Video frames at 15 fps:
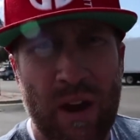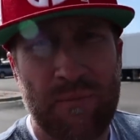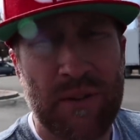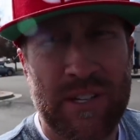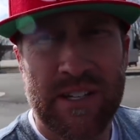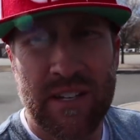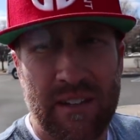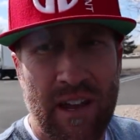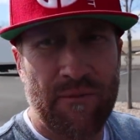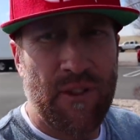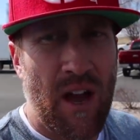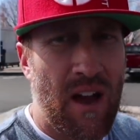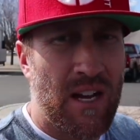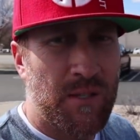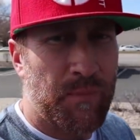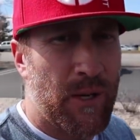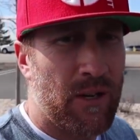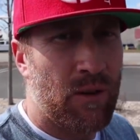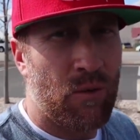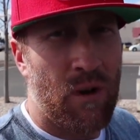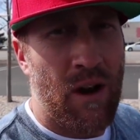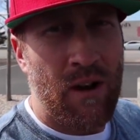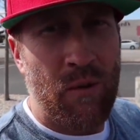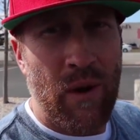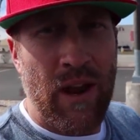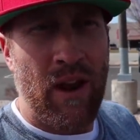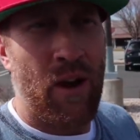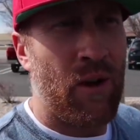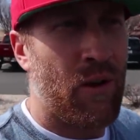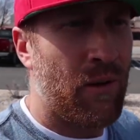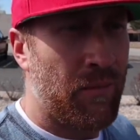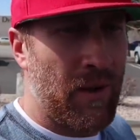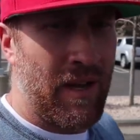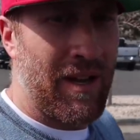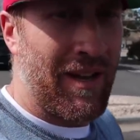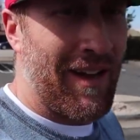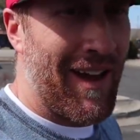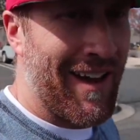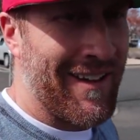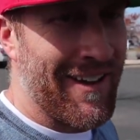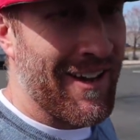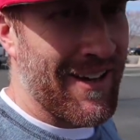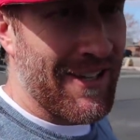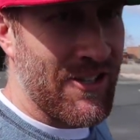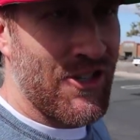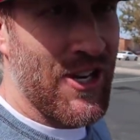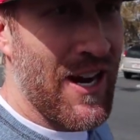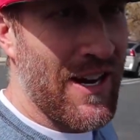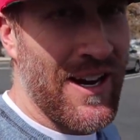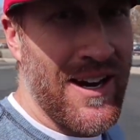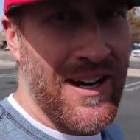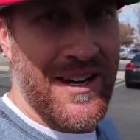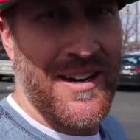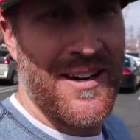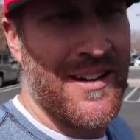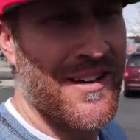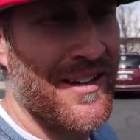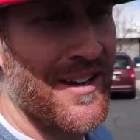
obviously left the hospital. We're on our way home and uh, JD